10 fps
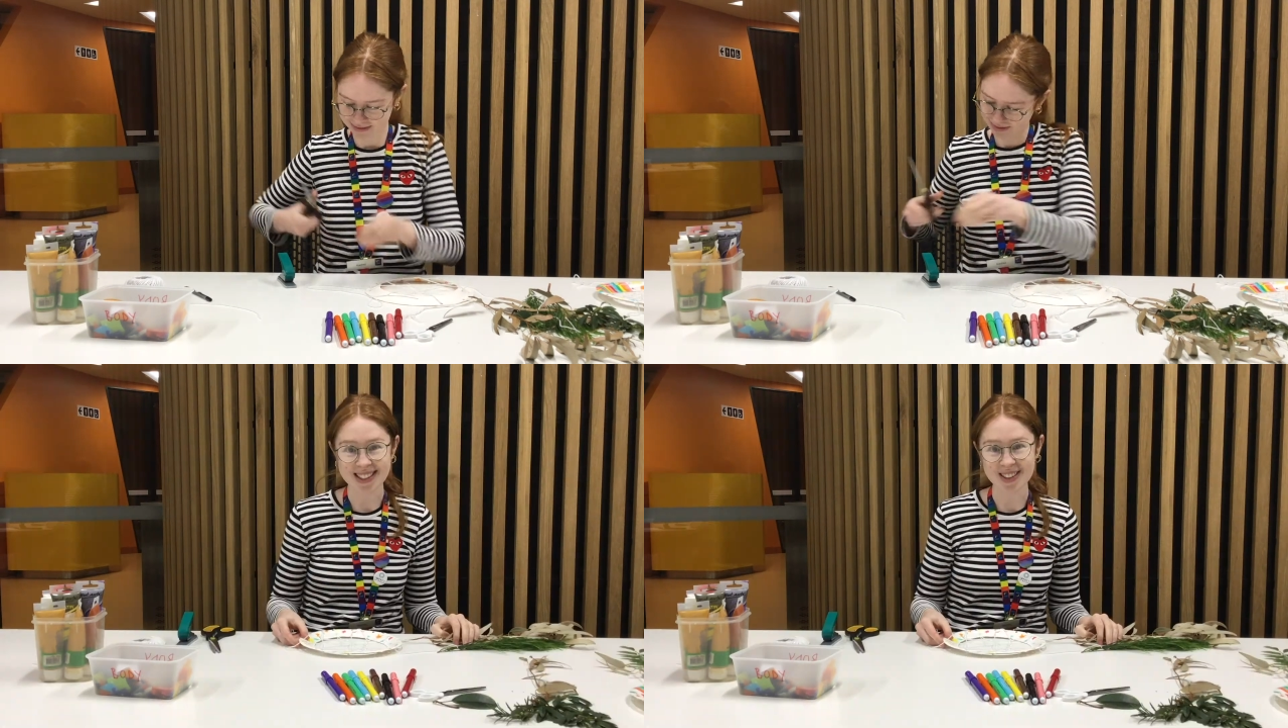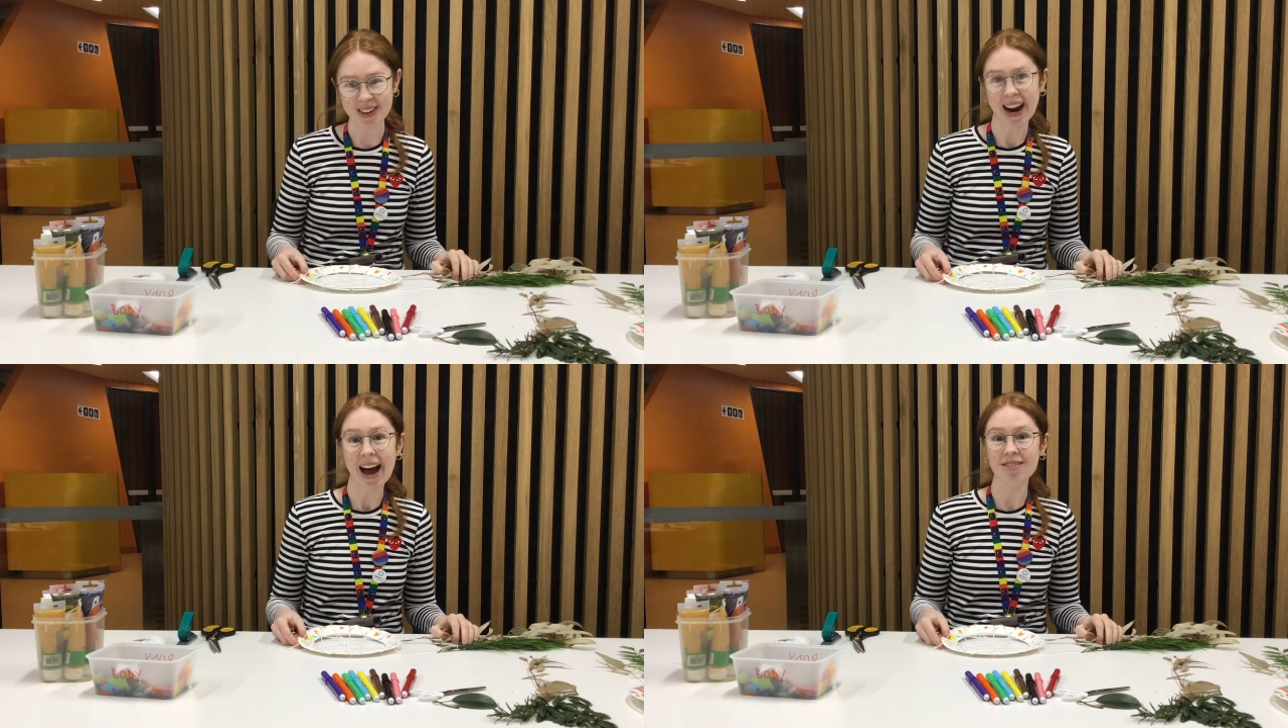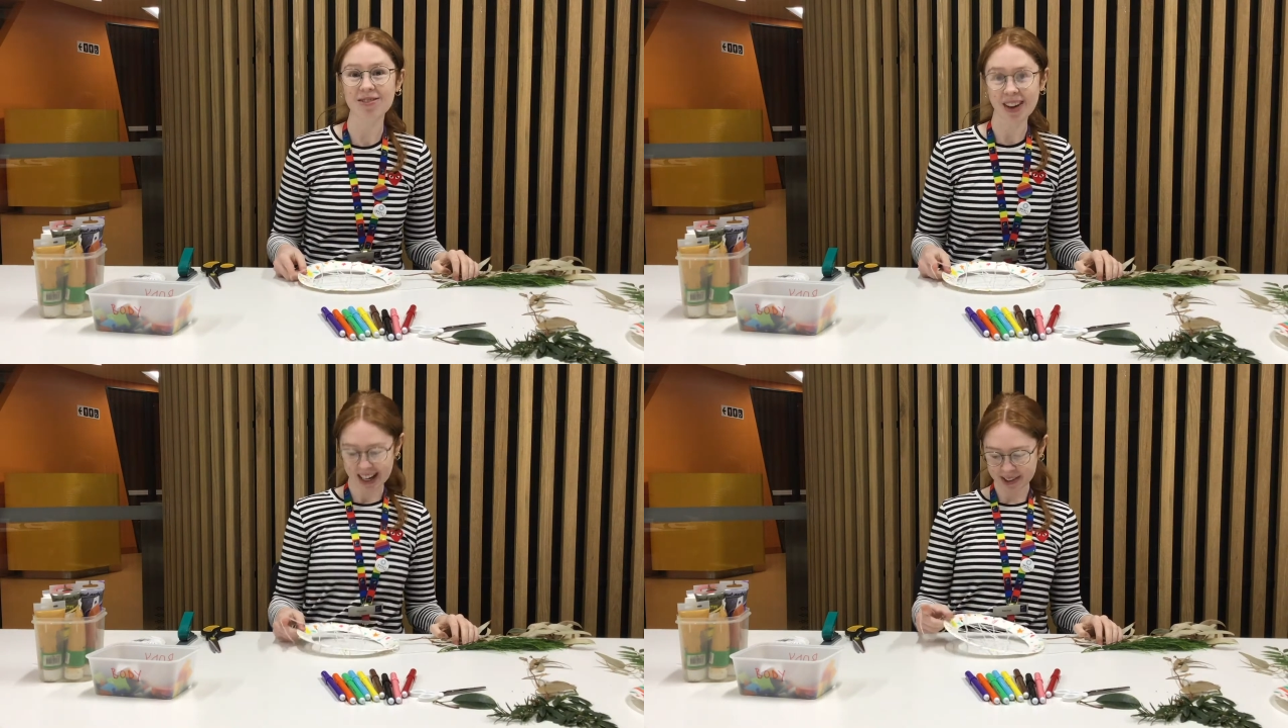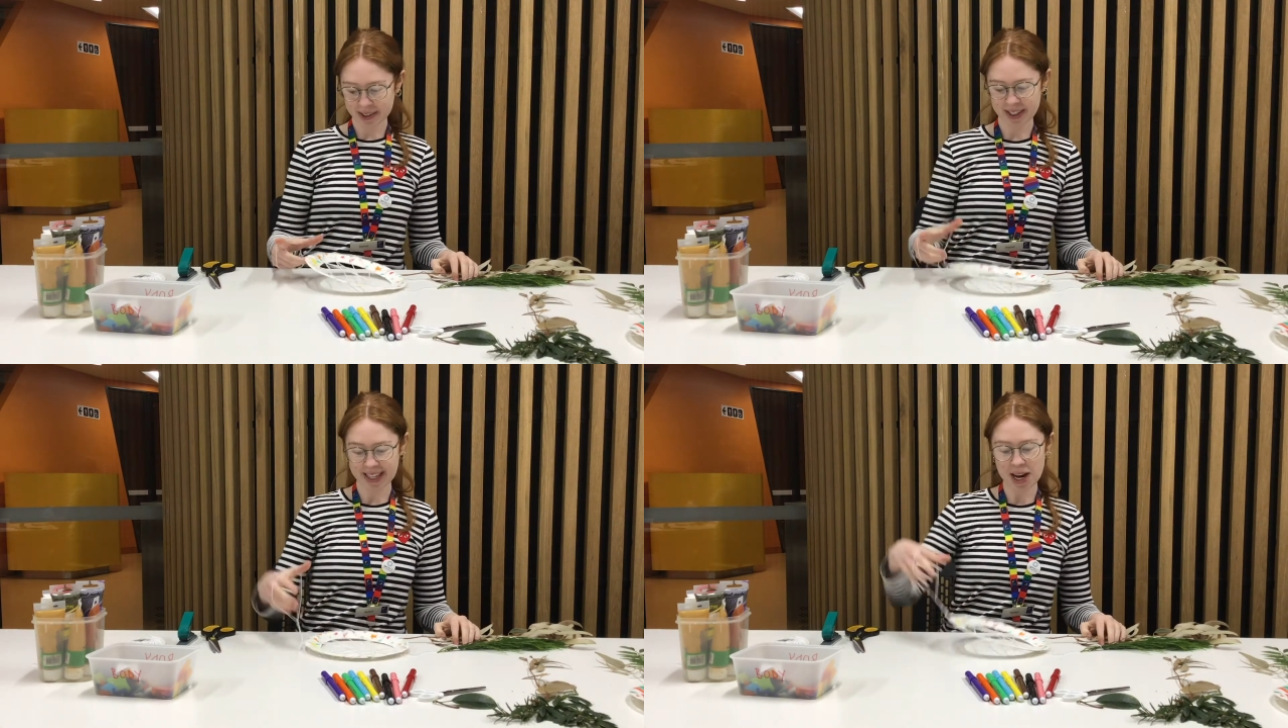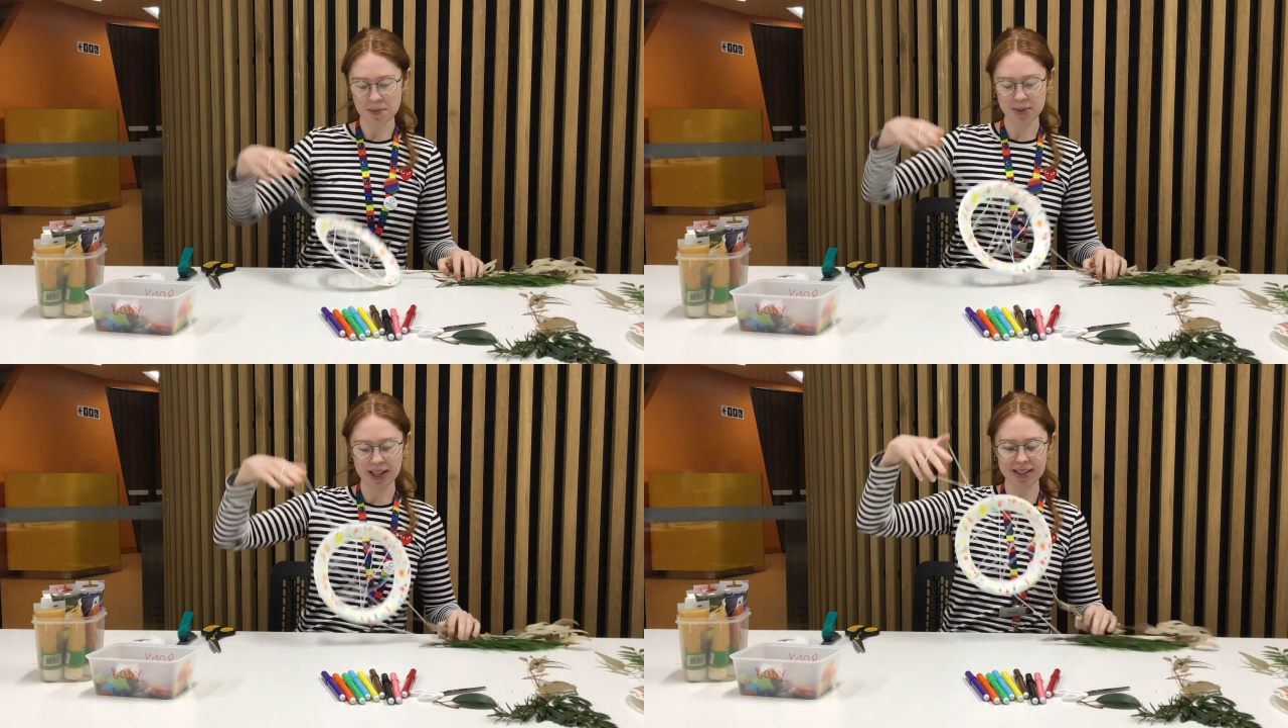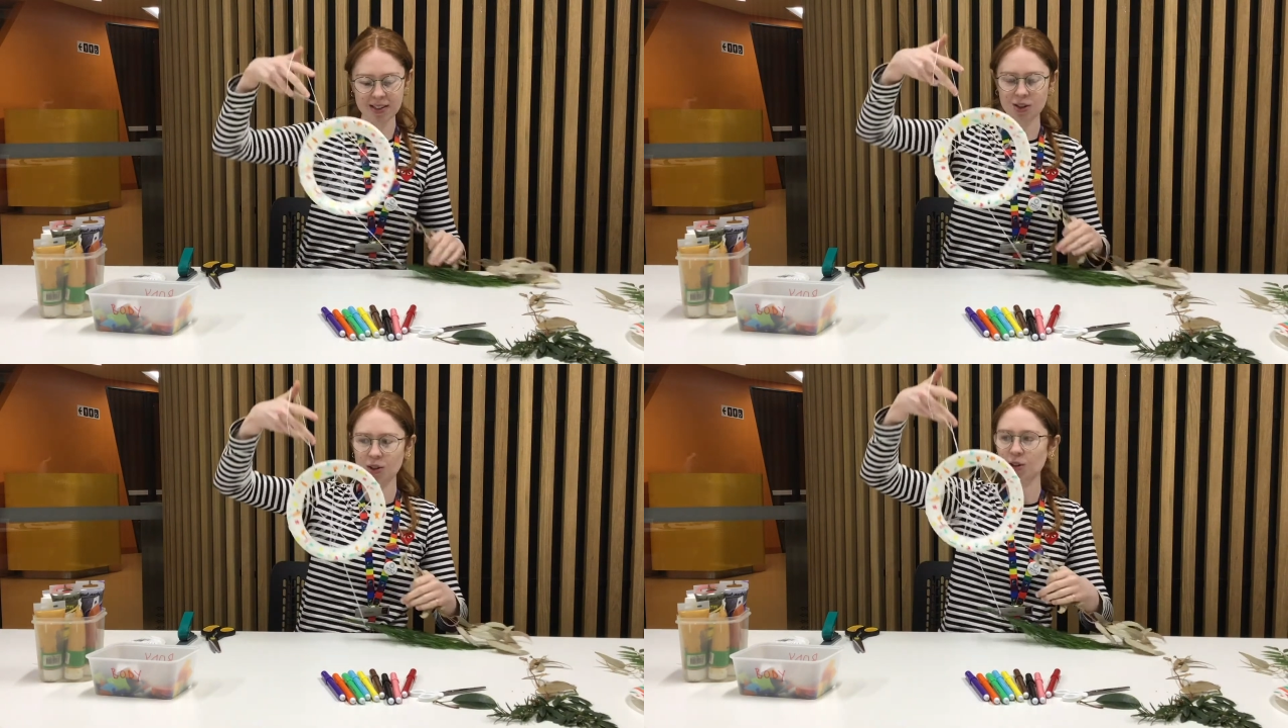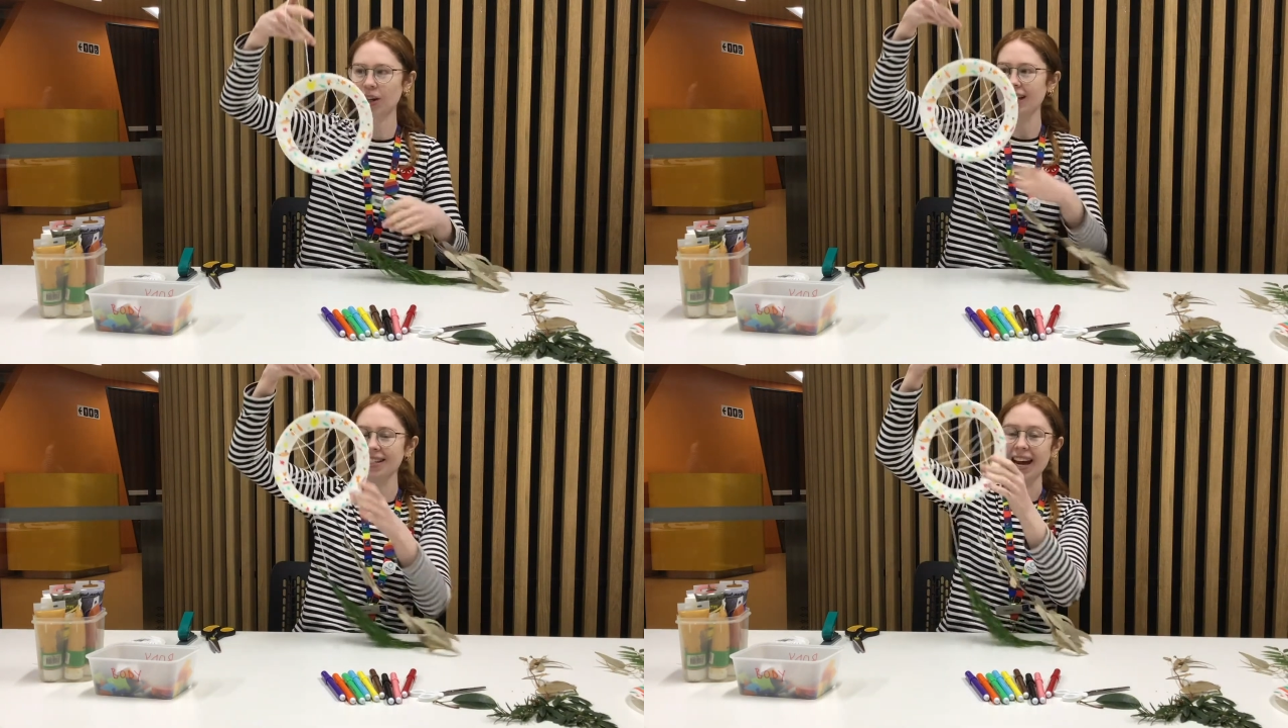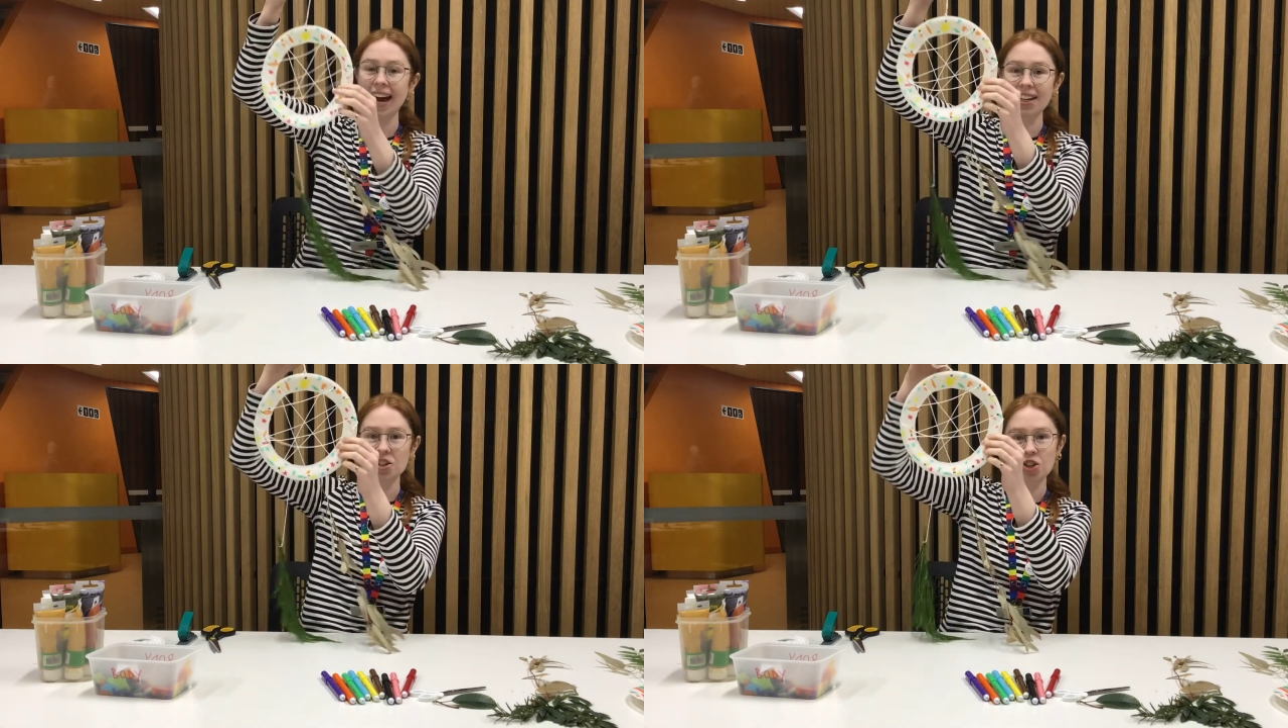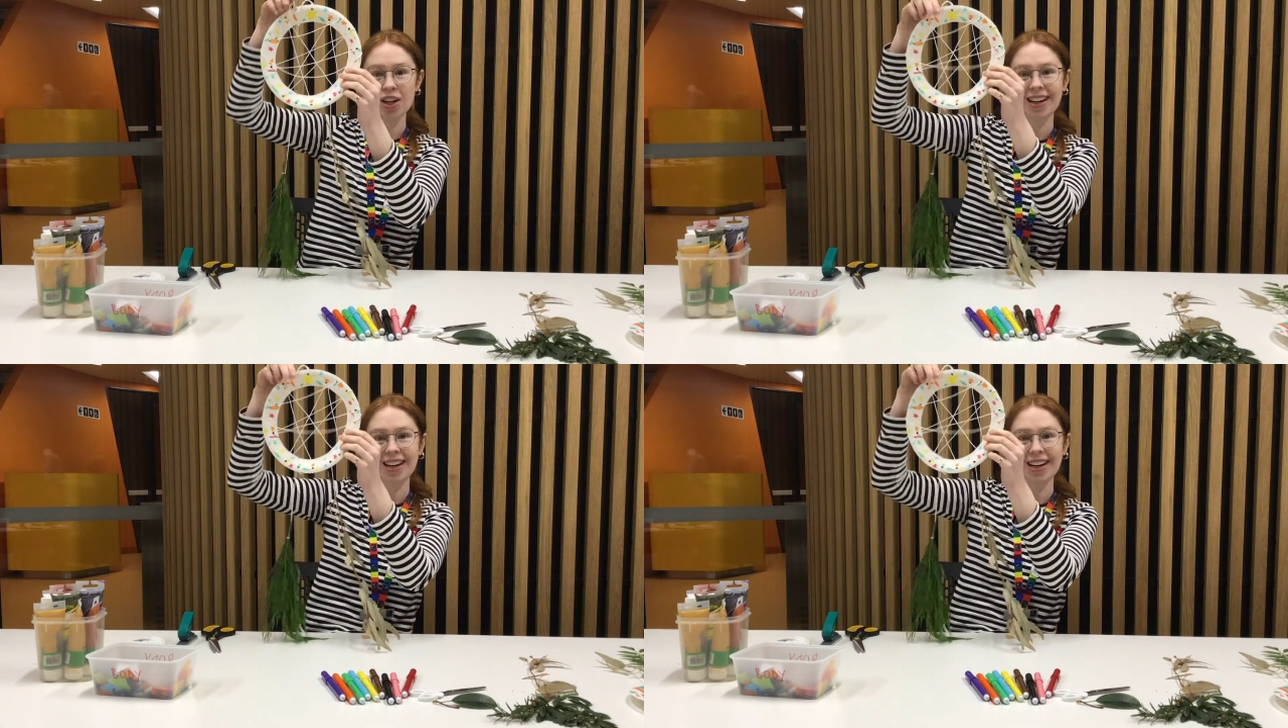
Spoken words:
So our final step is to attach